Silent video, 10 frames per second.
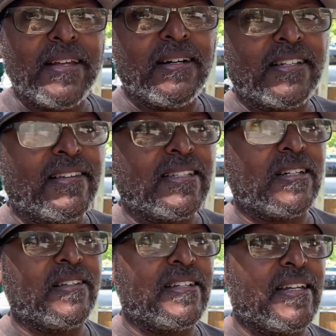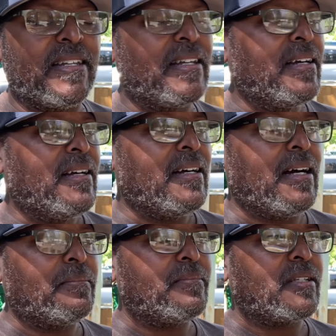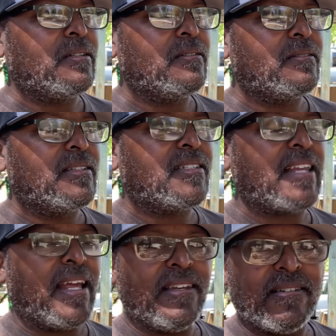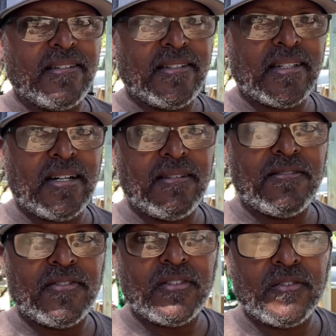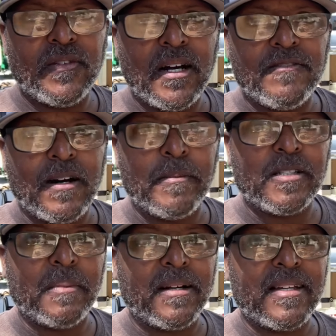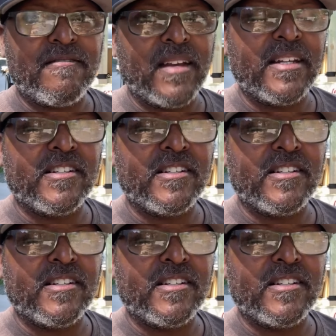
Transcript: on, and that's all they did. So the standards of farmers market vendor